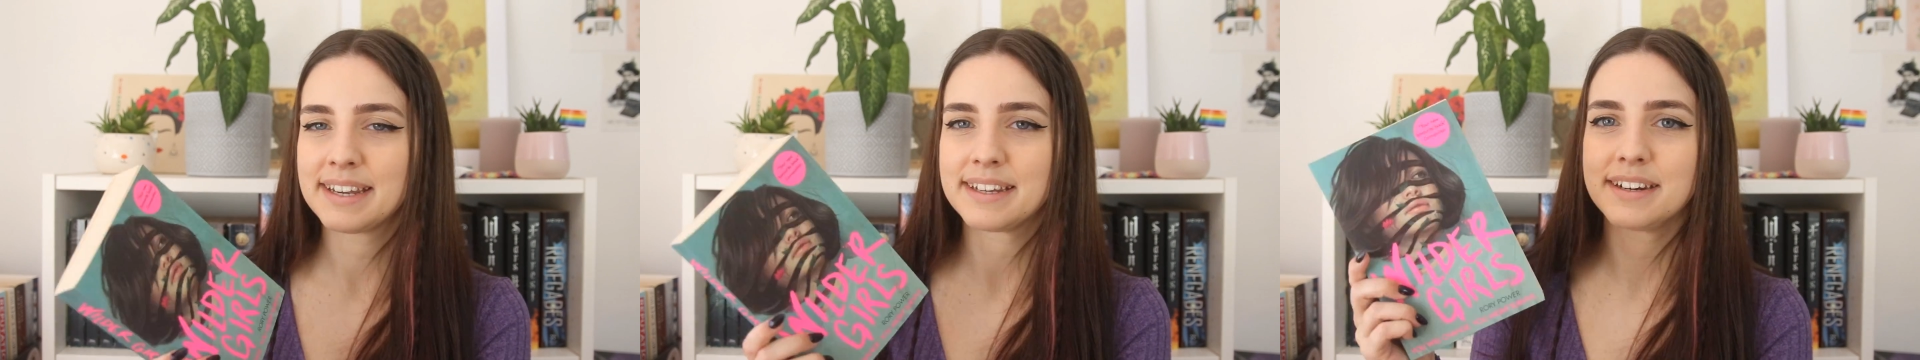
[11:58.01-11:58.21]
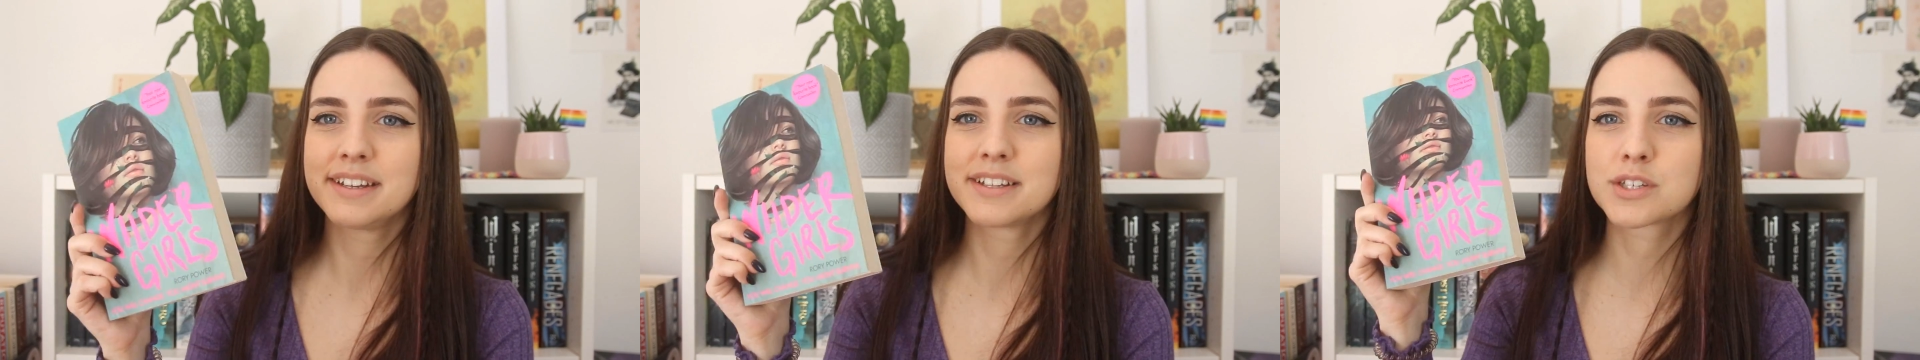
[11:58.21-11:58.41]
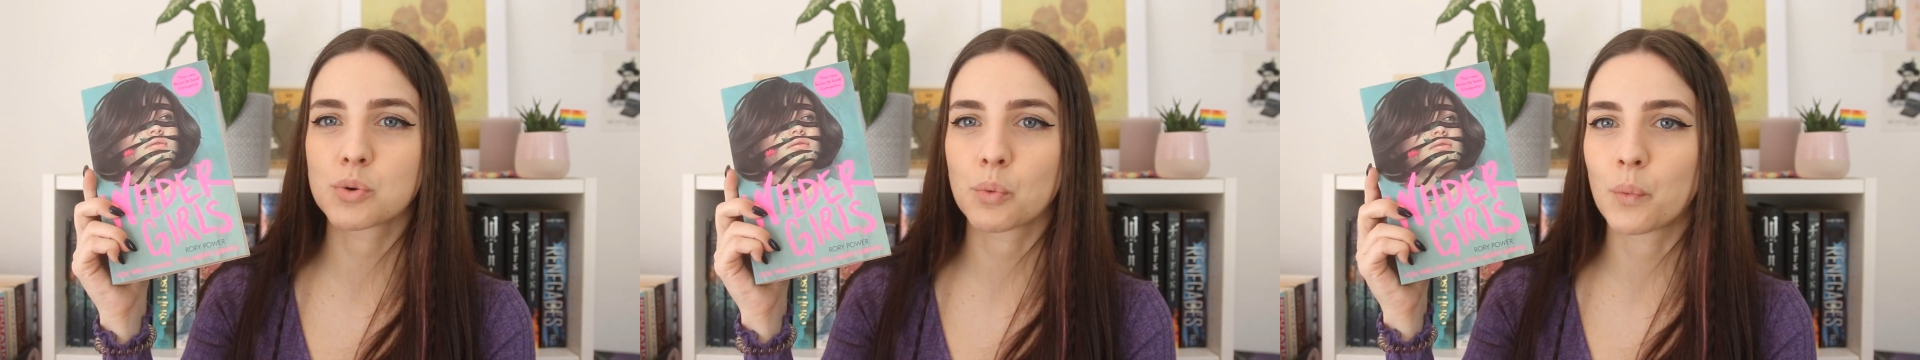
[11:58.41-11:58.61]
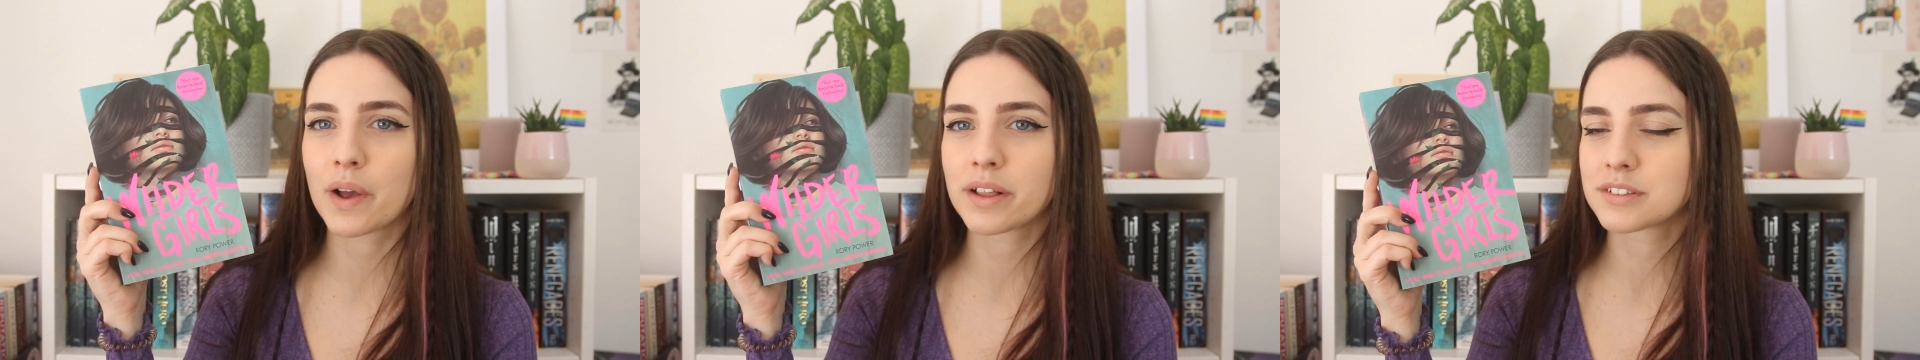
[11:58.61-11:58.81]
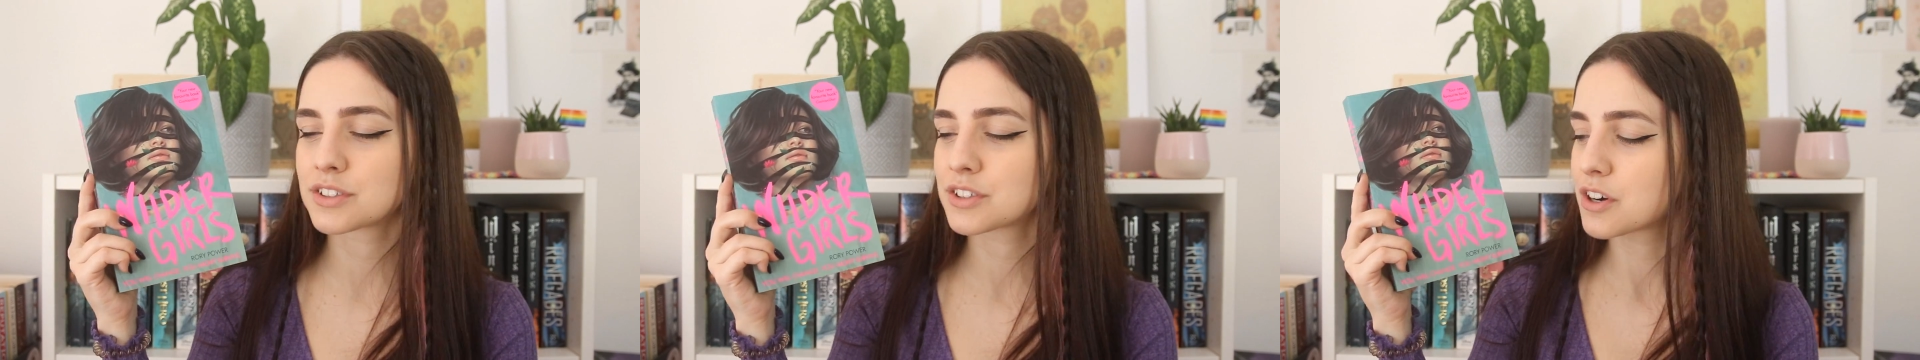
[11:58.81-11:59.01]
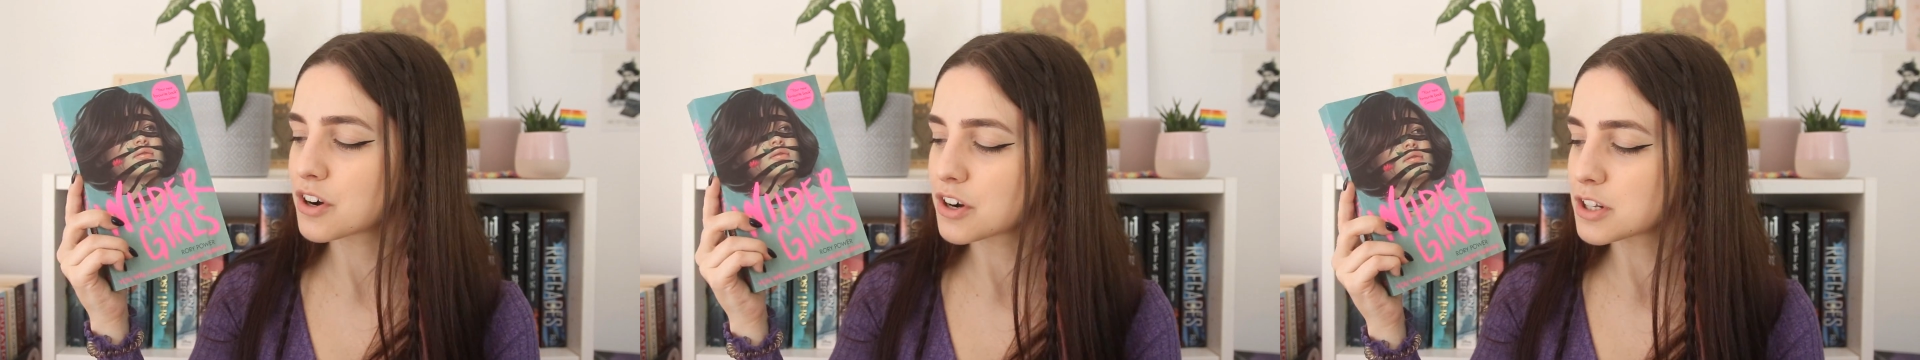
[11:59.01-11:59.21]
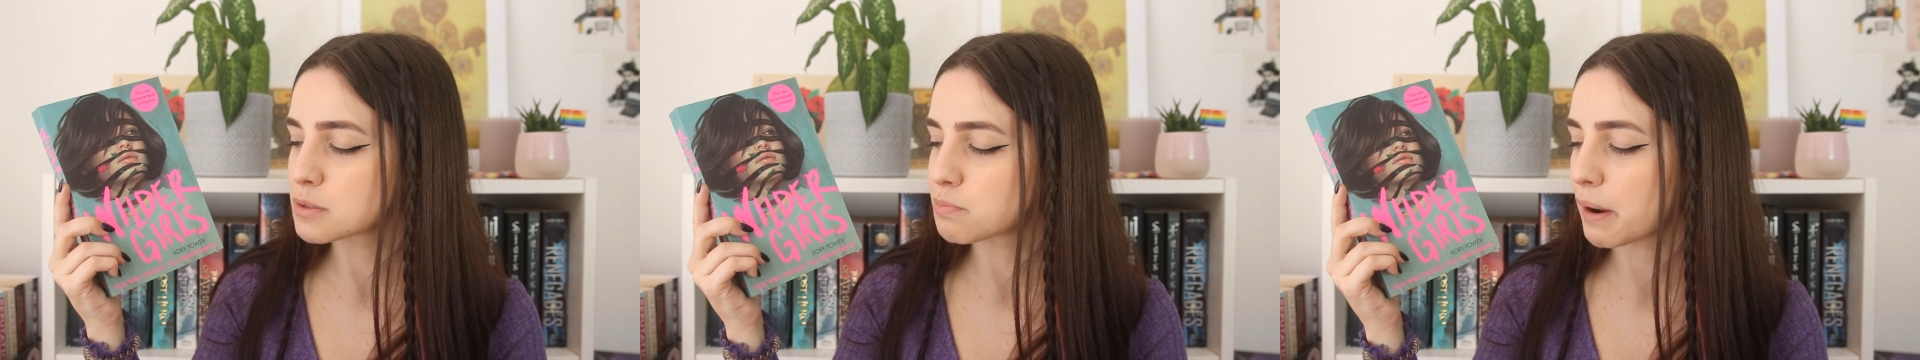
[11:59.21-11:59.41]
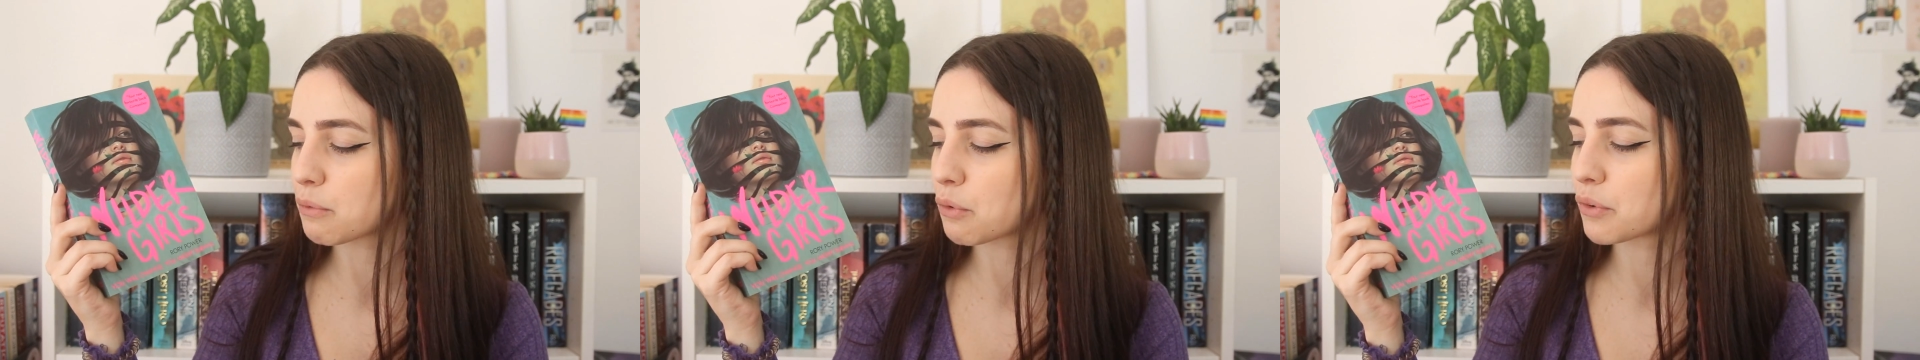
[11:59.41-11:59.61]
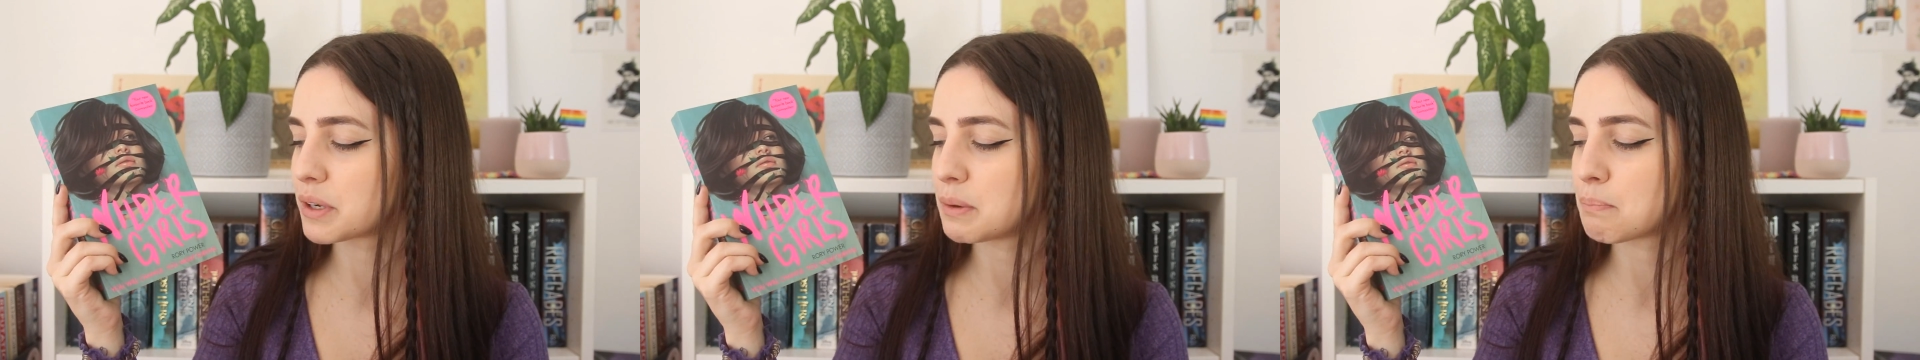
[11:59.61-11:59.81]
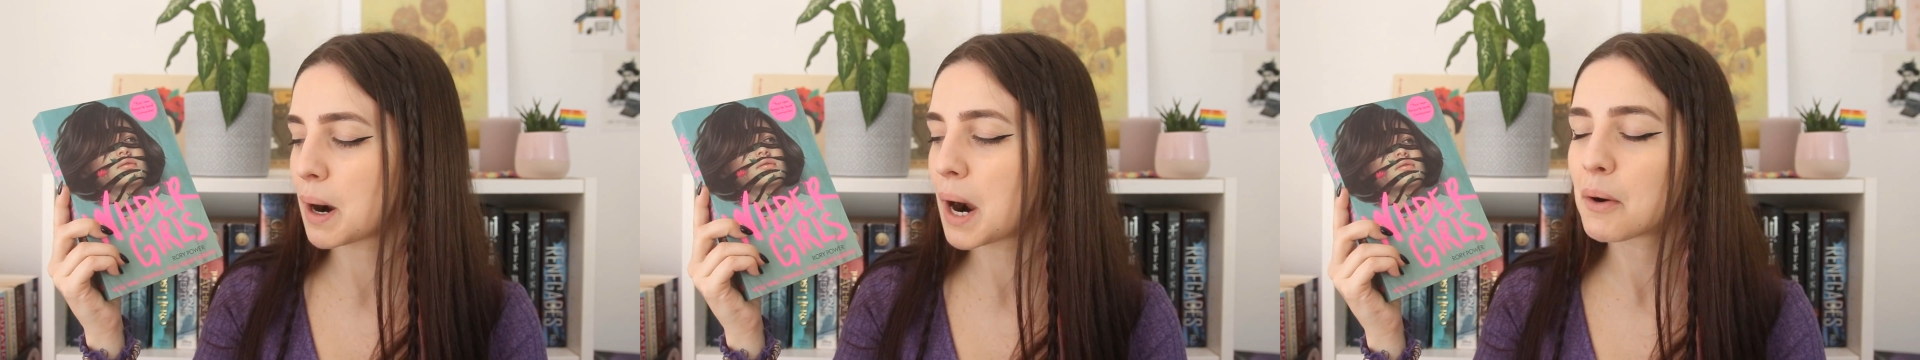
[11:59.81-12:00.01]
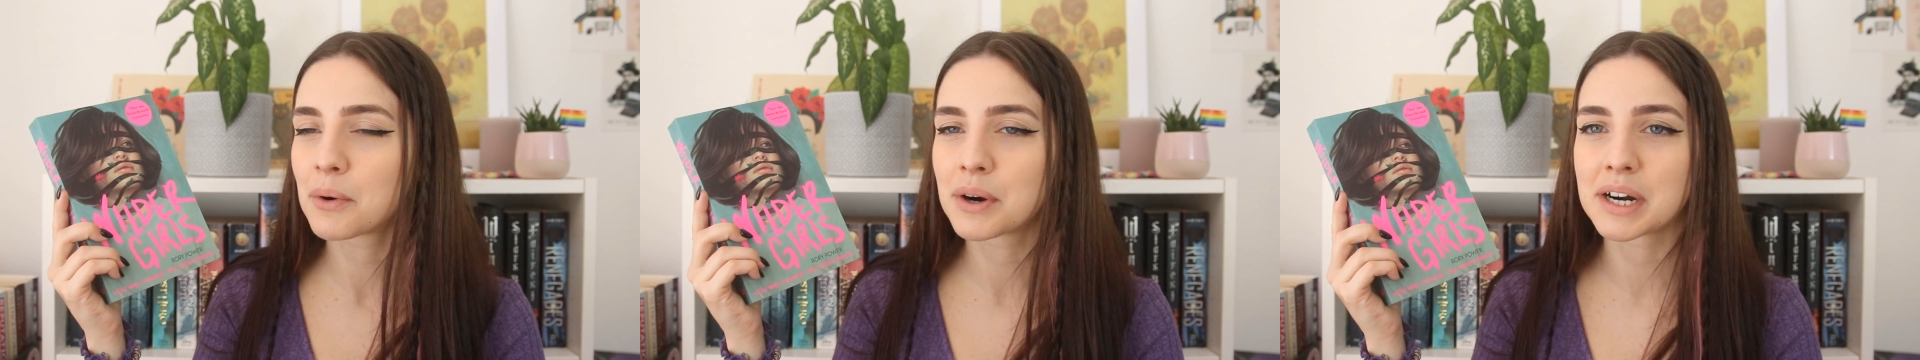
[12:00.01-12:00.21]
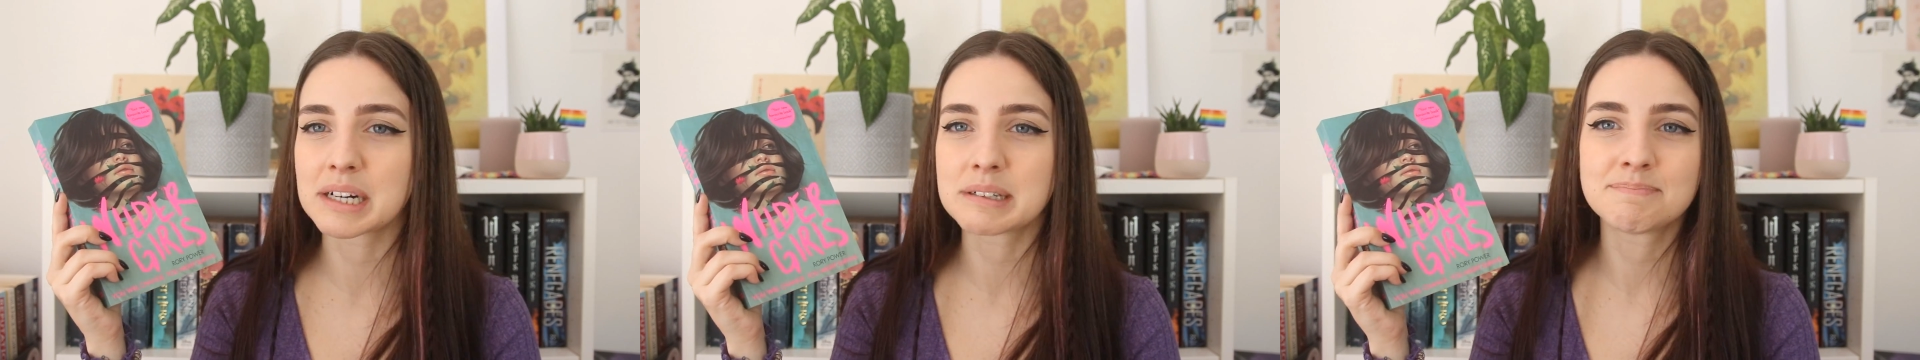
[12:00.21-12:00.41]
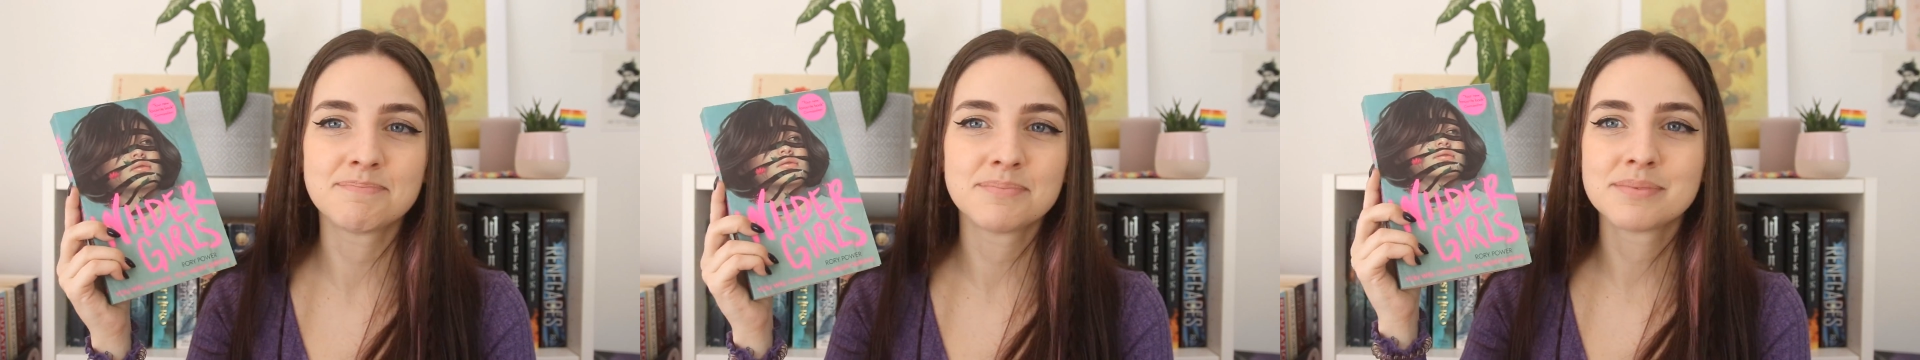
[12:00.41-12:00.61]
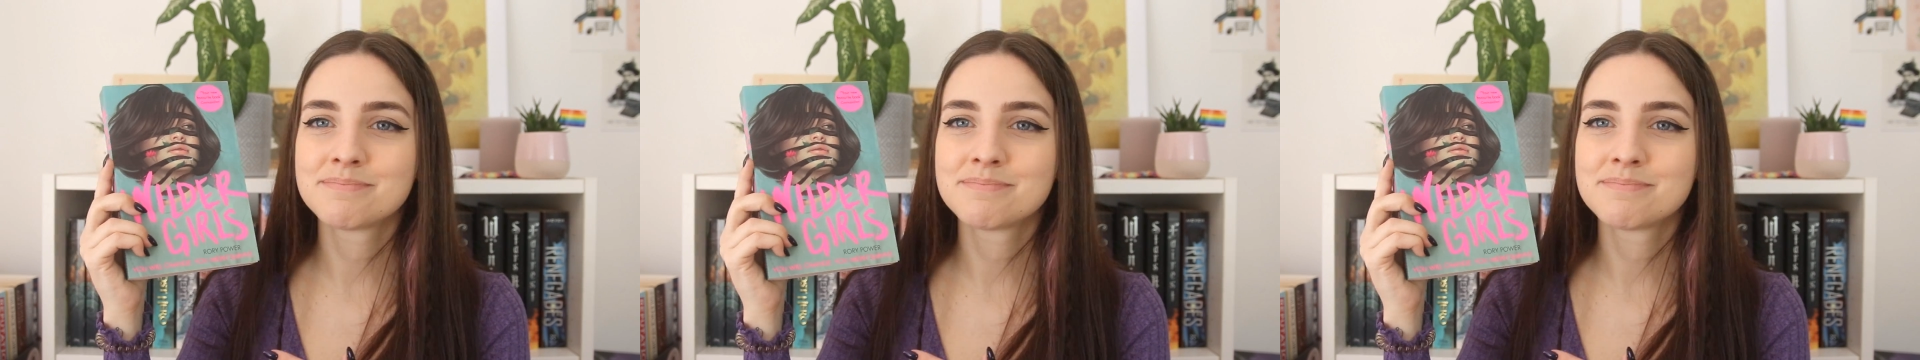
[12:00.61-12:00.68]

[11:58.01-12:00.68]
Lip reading: and it's Weather Girls by Rory Power.